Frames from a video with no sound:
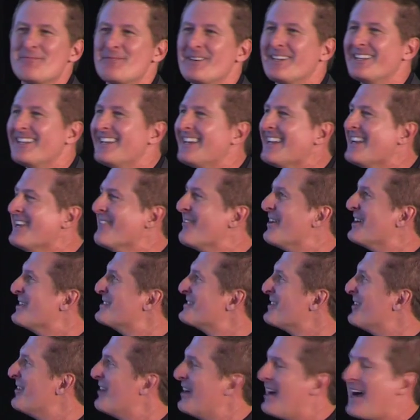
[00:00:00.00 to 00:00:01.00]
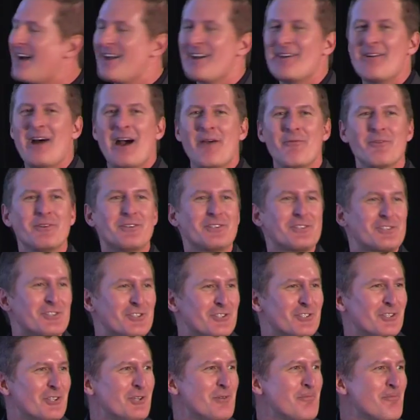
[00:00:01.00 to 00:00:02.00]
But anyway, so I went to
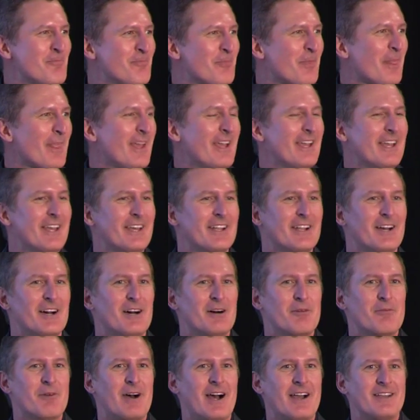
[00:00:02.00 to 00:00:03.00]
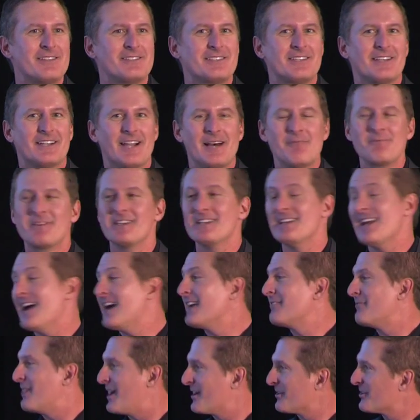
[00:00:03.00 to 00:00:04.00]
school, and I said, I'm getting
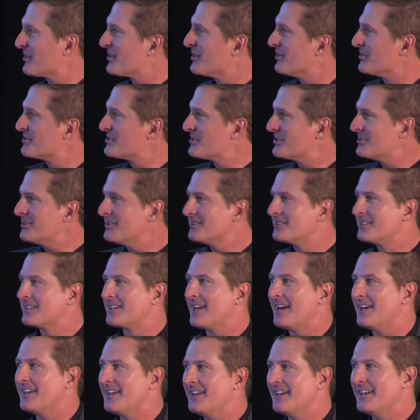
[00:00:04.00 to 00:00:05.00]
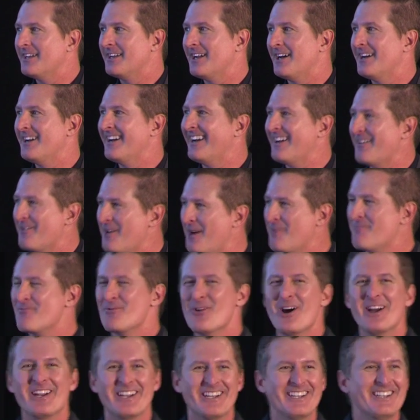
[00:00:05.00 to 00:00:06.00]
out of agriculture, and I'm
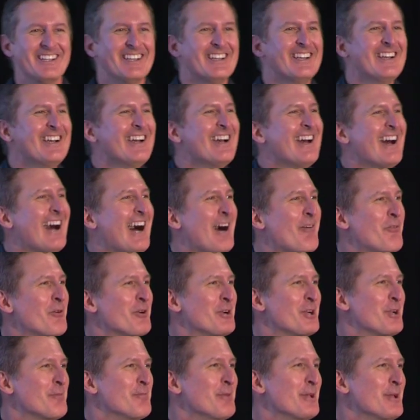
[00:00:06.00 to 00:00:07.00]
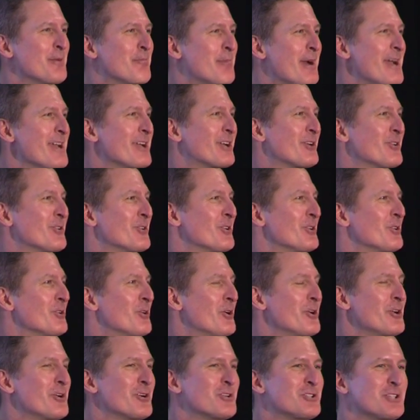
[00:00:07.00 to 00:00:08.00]
running. I wanted to be a banker or a
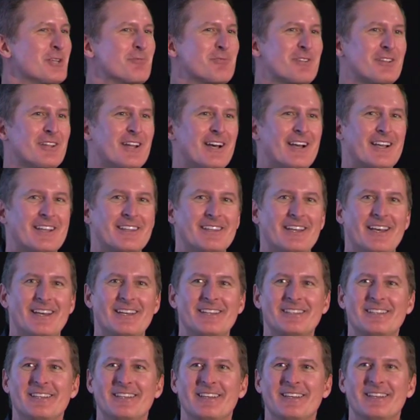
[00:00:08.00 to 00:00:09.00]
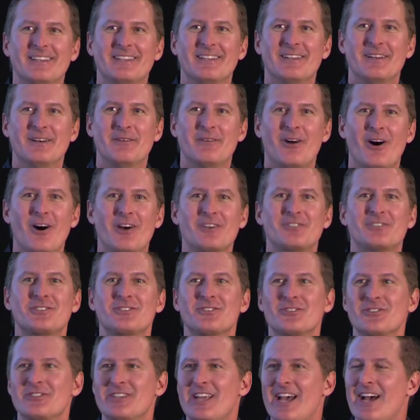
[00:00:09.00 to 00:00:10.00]
lawyer or something like that in
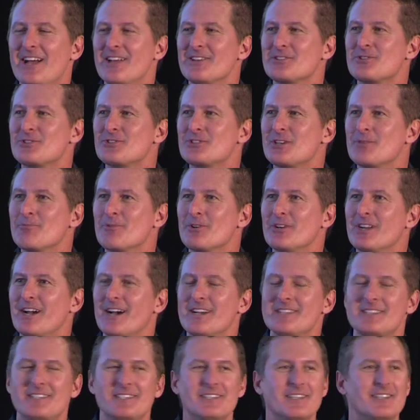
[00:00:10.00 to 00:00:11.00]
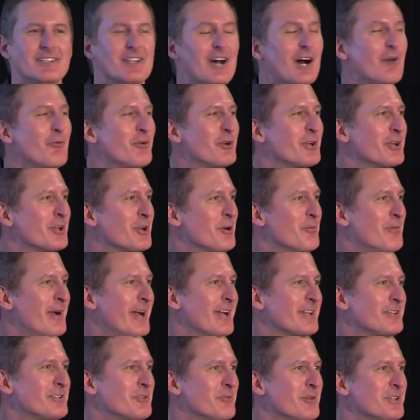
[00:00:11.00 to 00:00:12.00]
Austin or Dallas or somewhere nice, and did not want to go
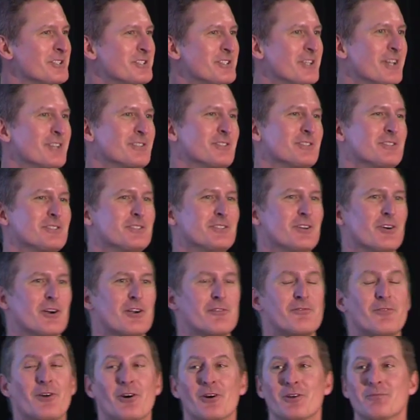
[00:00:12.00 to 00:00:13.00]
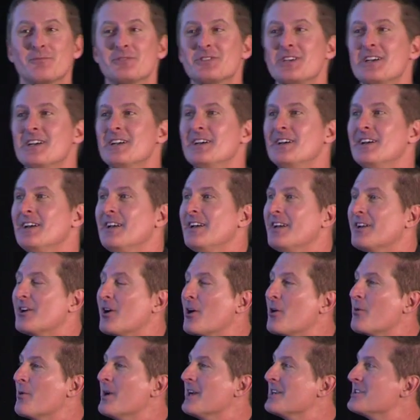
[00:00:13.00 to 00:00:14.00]
back to West Texas to our farms and
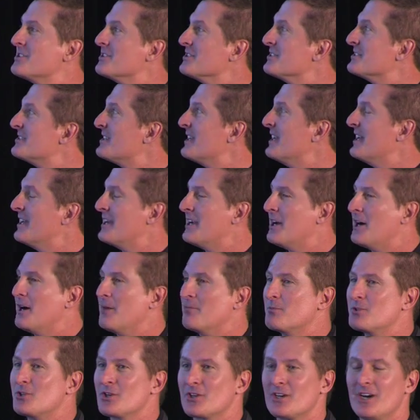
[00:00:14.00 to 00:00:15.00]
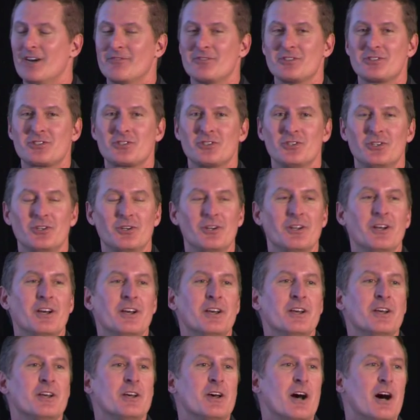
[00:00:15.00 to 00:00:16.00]
our ranches. And took off to school,
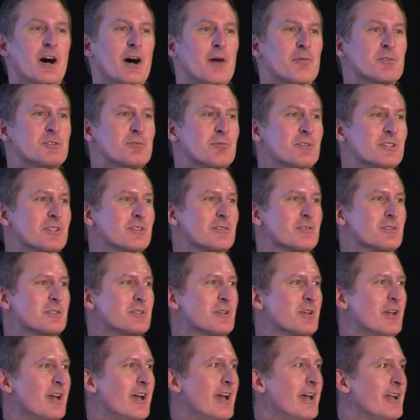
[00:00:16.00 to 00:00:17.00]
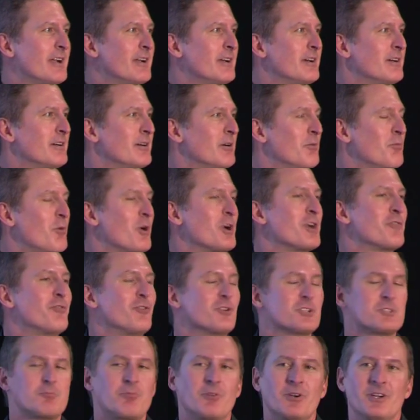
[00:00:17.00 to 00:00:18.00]
had a
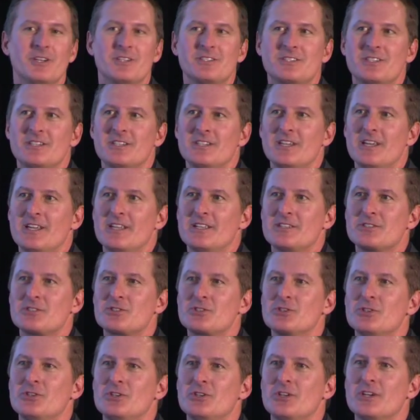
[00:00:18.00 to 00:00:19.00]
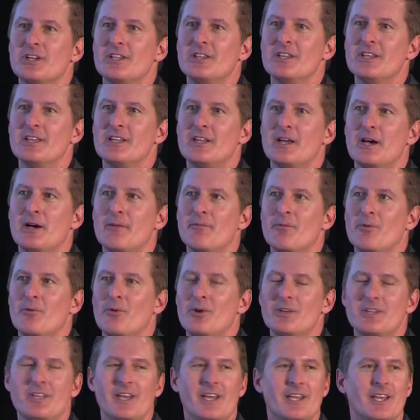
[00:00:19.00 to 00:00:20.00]
wonderful experience in school, and then
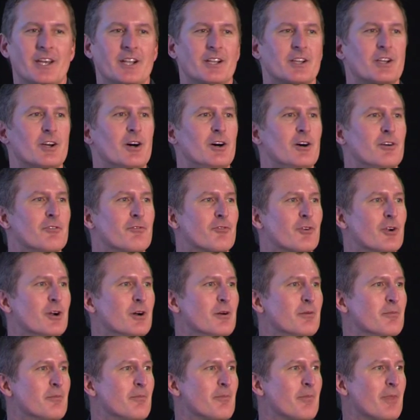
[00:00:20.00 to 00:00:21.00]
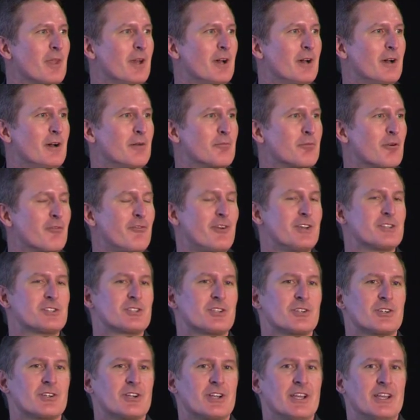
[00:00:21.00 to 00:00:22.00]
one day I got a call from a
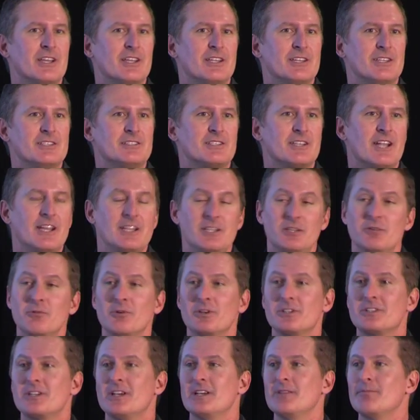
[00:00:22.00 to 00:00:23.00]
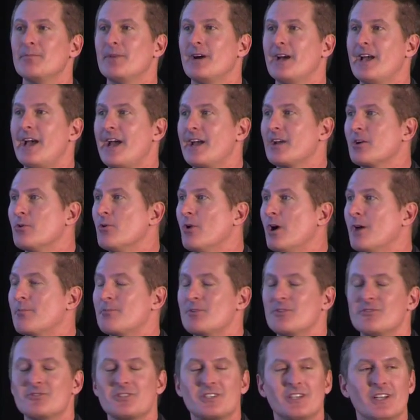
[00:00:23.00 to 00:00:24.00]
professor, and he said, hey, do you want to take my ag
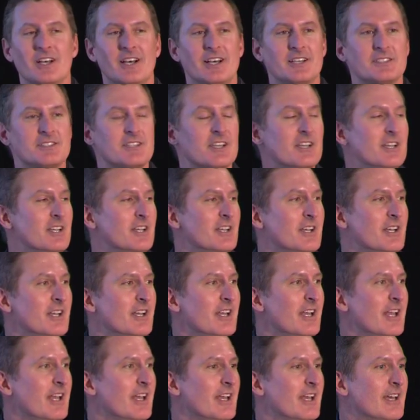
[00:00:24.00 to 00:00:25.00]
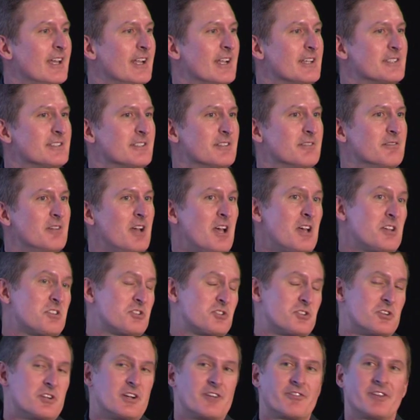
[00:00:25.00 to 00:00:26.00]
cooperatives class? And I said,
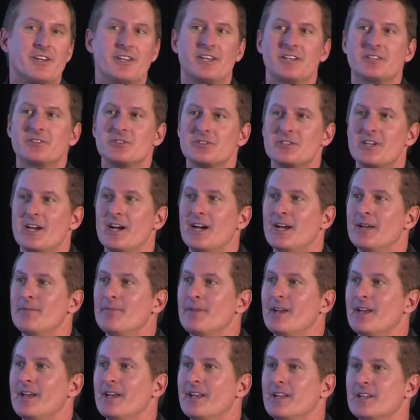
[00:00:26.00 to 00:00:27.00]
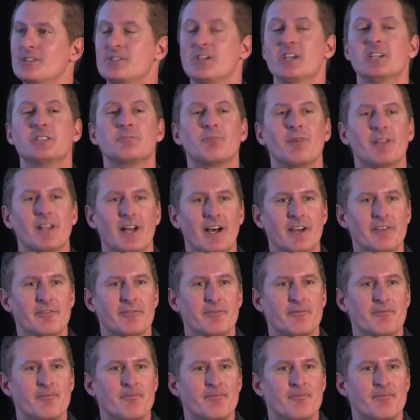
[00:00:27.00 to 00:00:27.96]
sure, I've got extra time, and it changed my life.